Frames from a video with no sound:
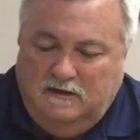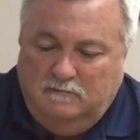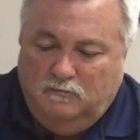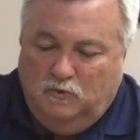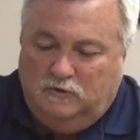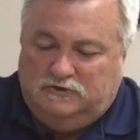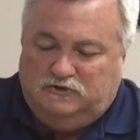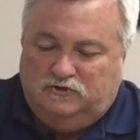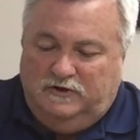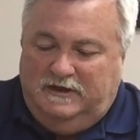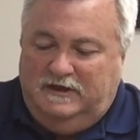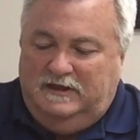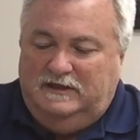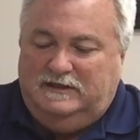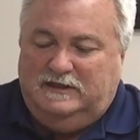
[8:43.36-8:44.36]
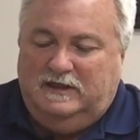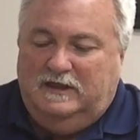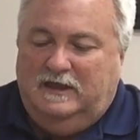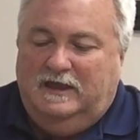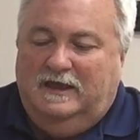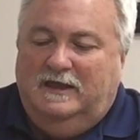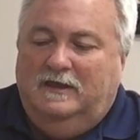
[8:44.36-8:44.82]
More trees.
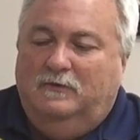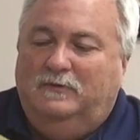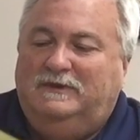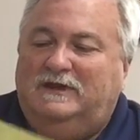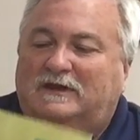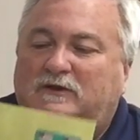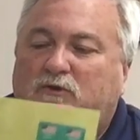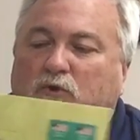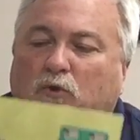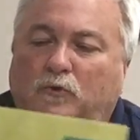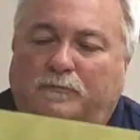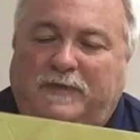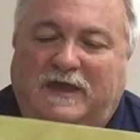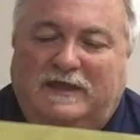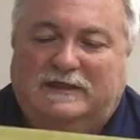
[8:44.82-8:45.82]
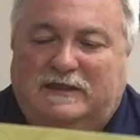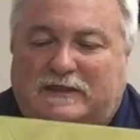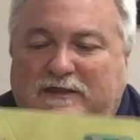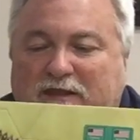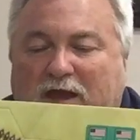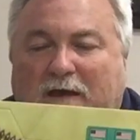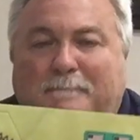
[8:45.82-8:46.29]
We did a cool piece.
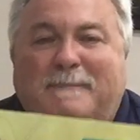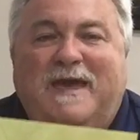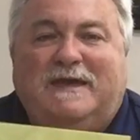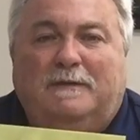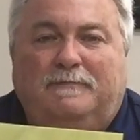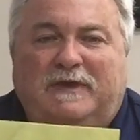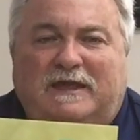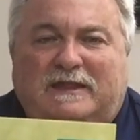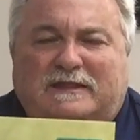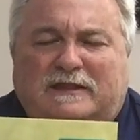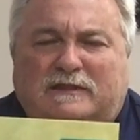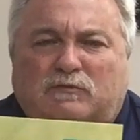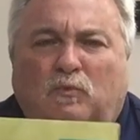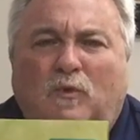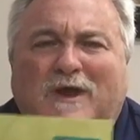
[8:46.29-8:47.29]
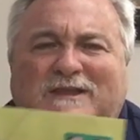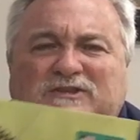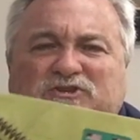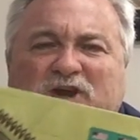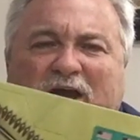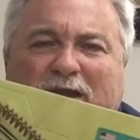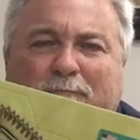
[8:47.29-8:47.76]
It's a mega piece. It's one
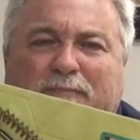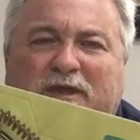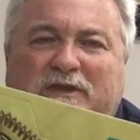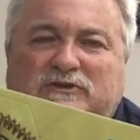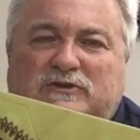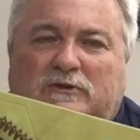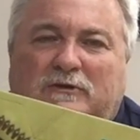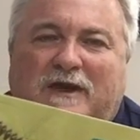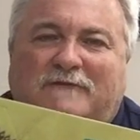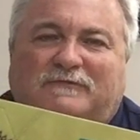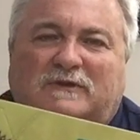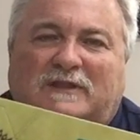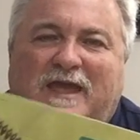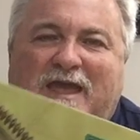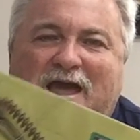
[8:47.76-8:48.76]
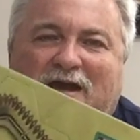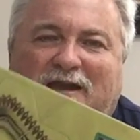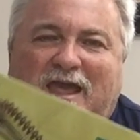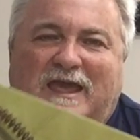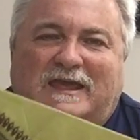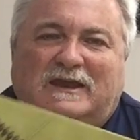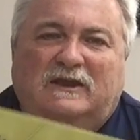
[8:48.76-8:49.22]
giant piece. You don't have to lay out
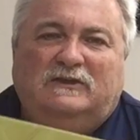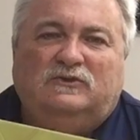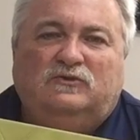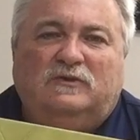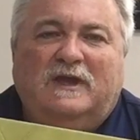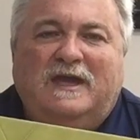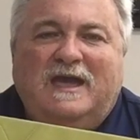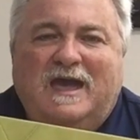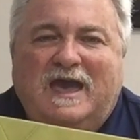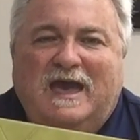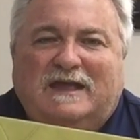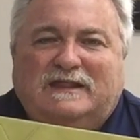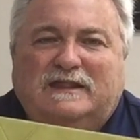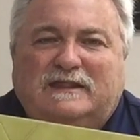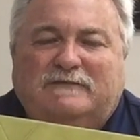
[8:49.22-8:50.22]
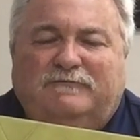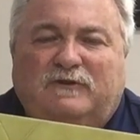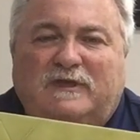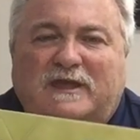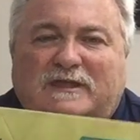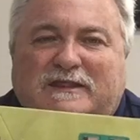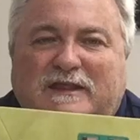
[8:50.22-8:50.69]
eight hexes for
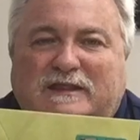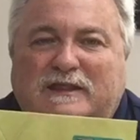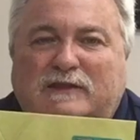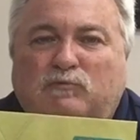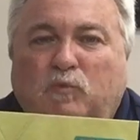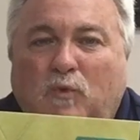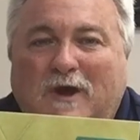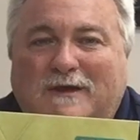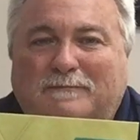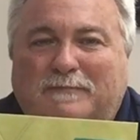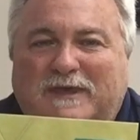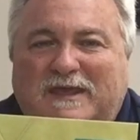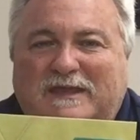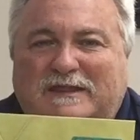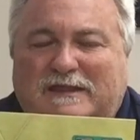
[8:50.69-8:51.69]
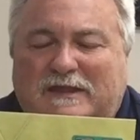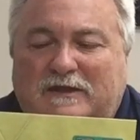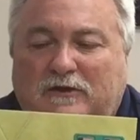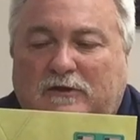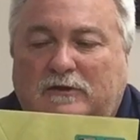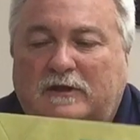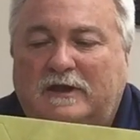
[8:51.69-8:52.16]
this. This is one piece
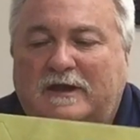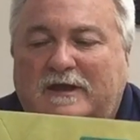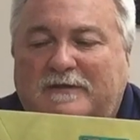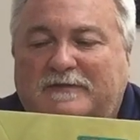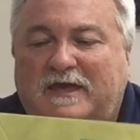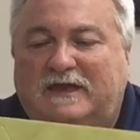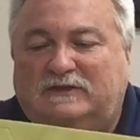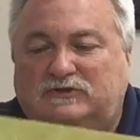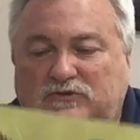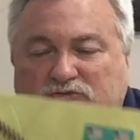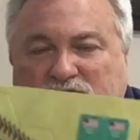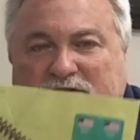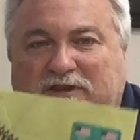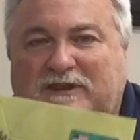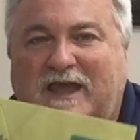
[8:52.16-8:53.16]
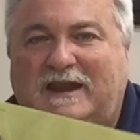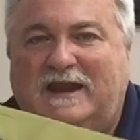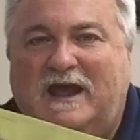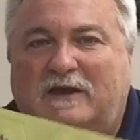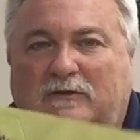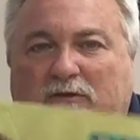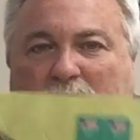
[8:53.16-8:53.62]
here that you just lay
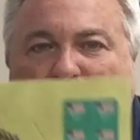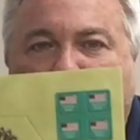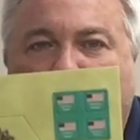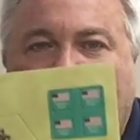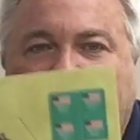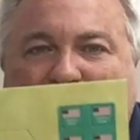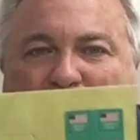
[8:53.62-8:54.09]
down on the board.